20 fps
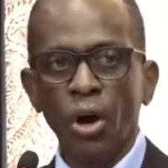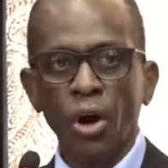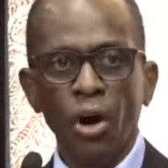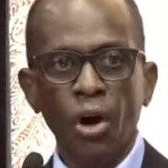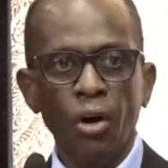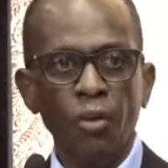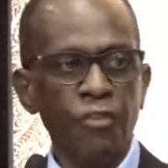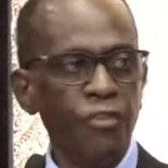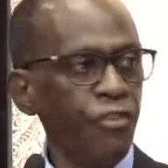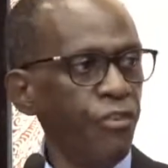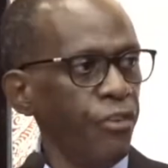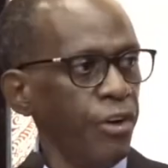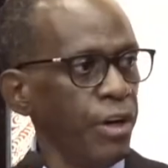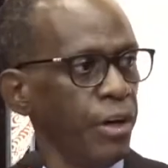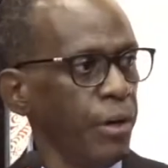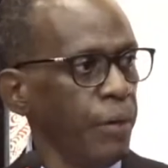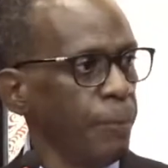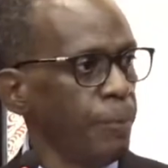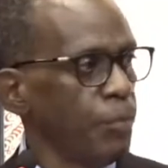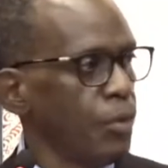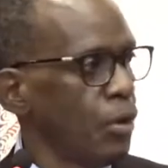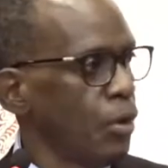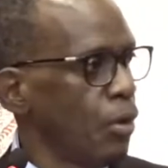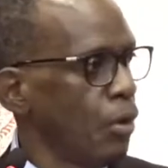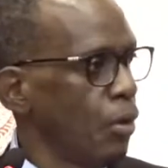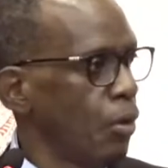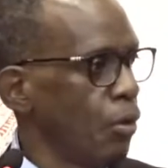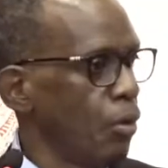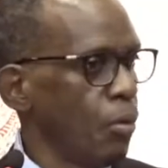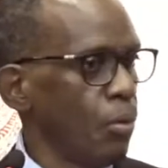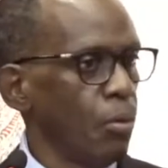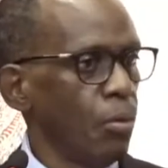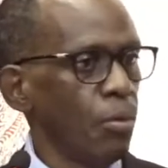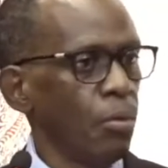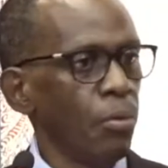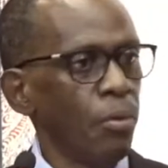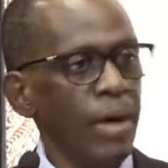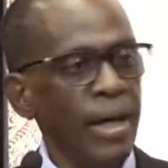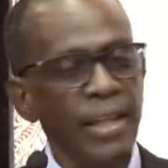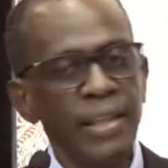Or free,
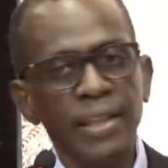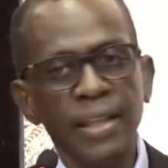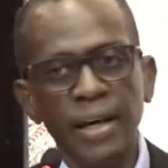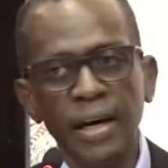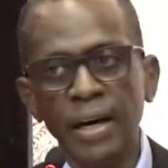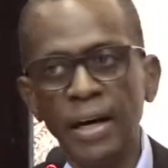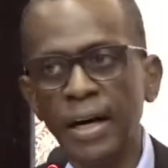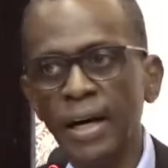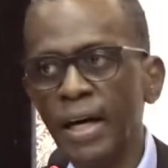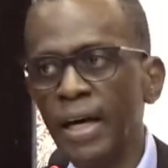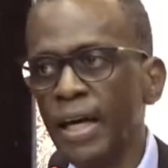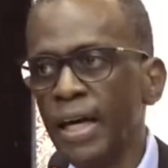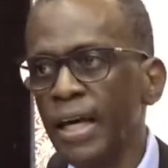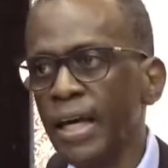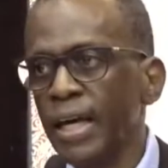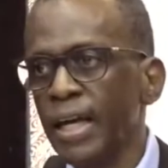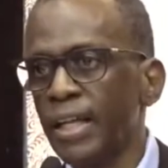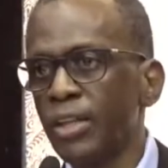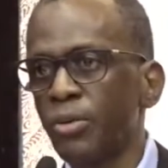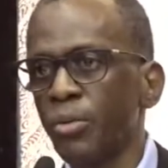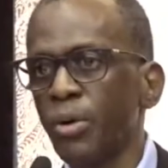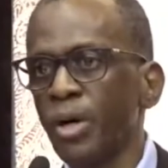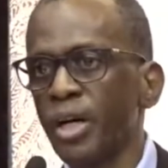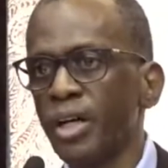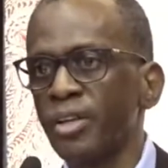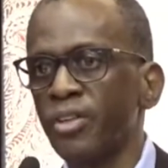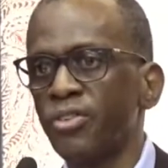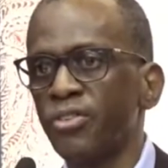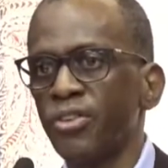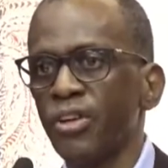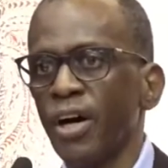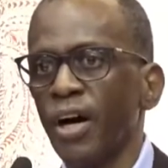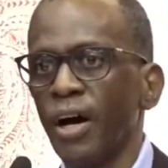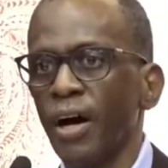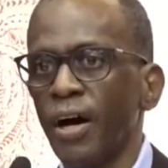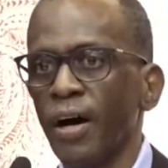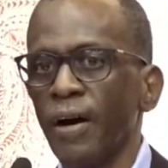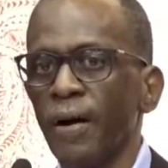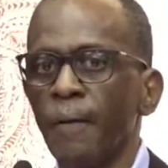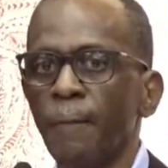whether it was
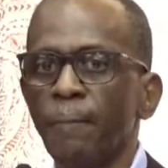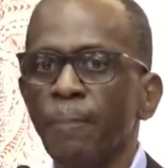a